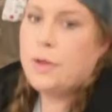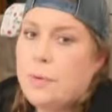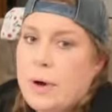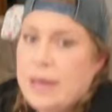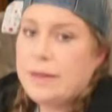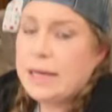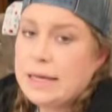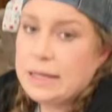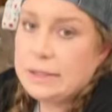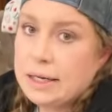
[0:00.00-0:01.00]
the way that
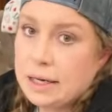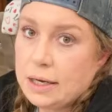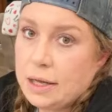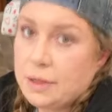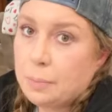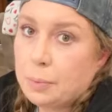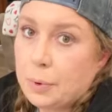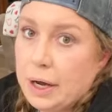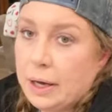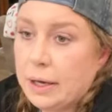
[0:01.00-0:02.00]
he did the
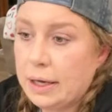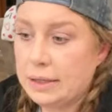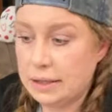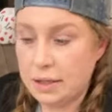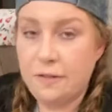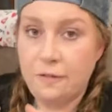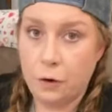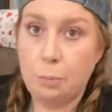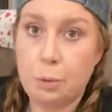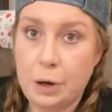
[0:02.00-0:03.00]
brick is it's a
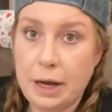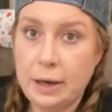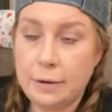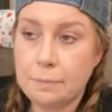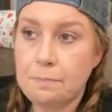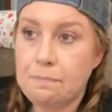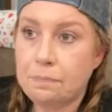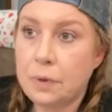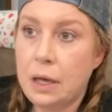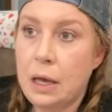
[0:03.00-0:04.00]
full brick.
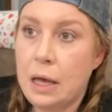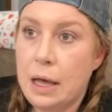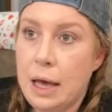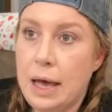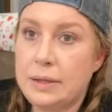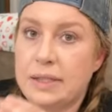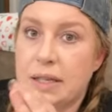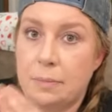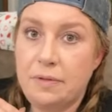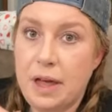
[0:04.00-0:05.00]
And
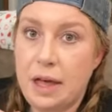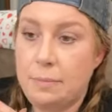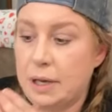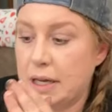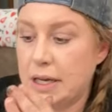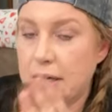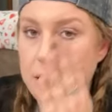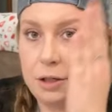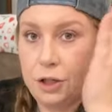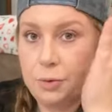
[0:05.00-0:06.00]
some of them,
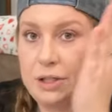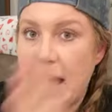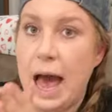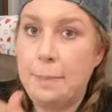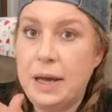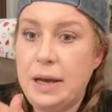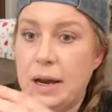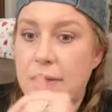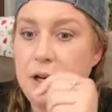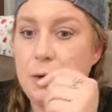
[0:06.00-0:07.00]
you tap it
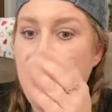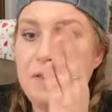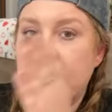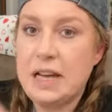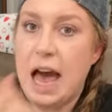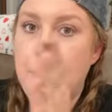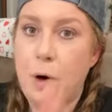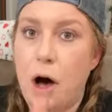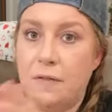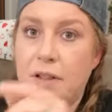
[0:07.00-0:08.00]
and then you have to tap
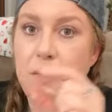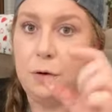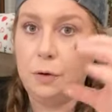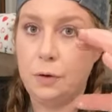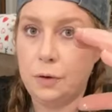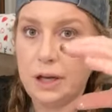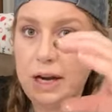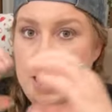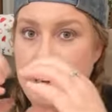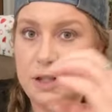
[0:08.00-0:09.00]
off the little
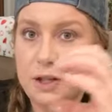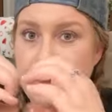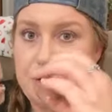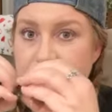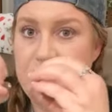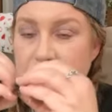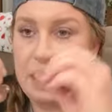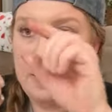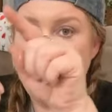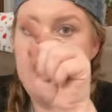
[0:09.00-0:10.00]
connectors
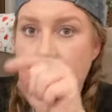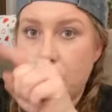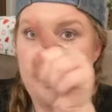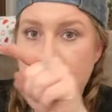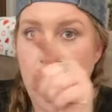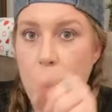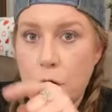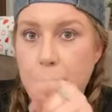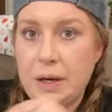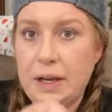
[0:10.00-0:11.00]
like in the middle with the
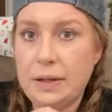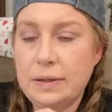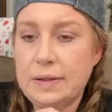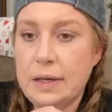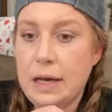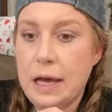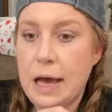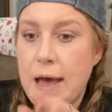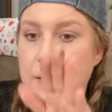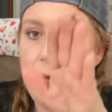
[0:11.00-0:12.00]
openings.
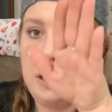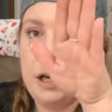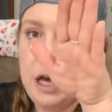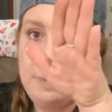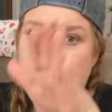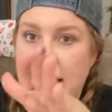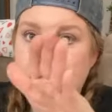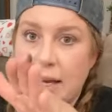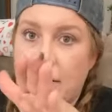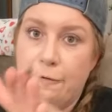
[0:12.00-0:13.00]
And then it
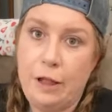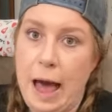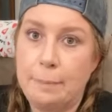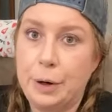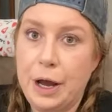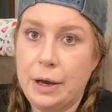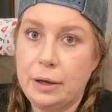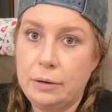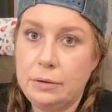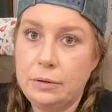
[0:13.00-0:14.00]
makes like a flat brick.
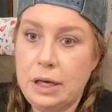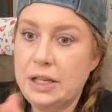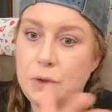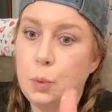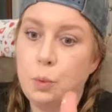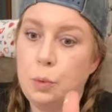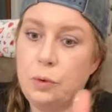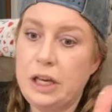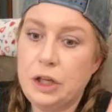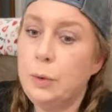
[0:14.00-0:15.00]
It's
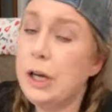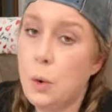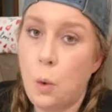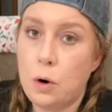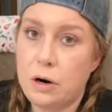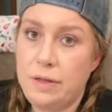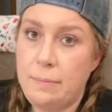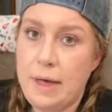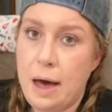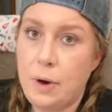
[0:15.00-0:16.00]
like you can order
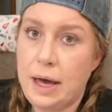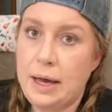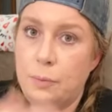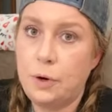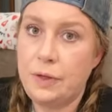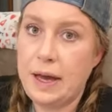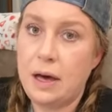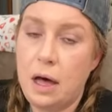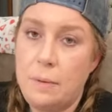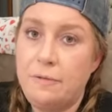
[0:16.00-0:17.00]
them that way where they
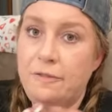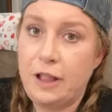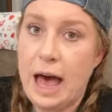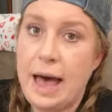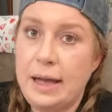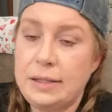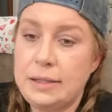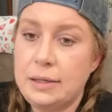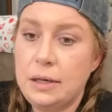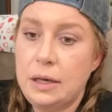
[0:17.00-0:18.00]
come
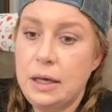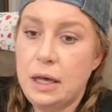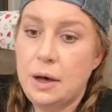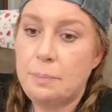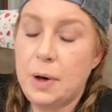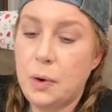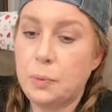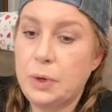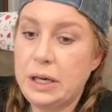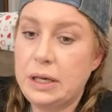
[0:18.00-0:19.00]
flat,
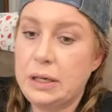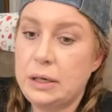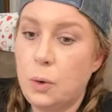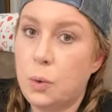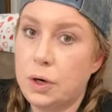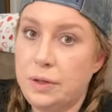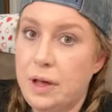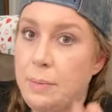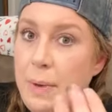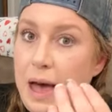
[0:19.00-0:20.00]
but we ordered
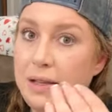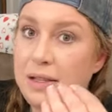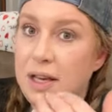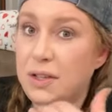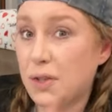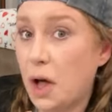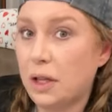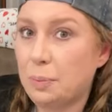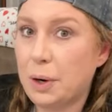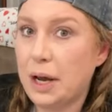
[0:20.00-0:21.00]
them as a
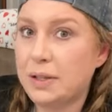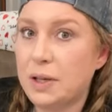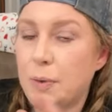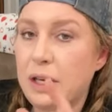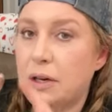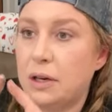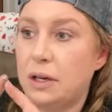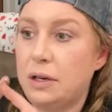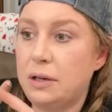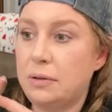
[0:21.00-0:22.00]
solid brick so we
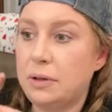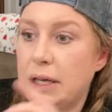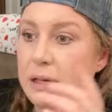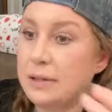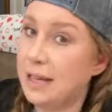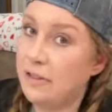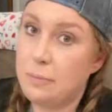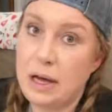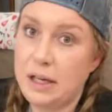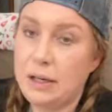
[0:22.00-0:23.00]
could like save
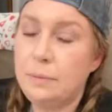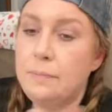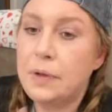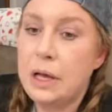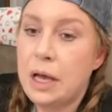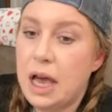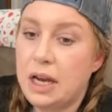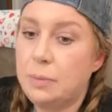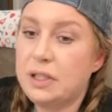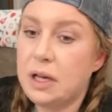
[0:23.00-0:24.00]
money.
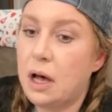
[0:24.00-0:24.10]
And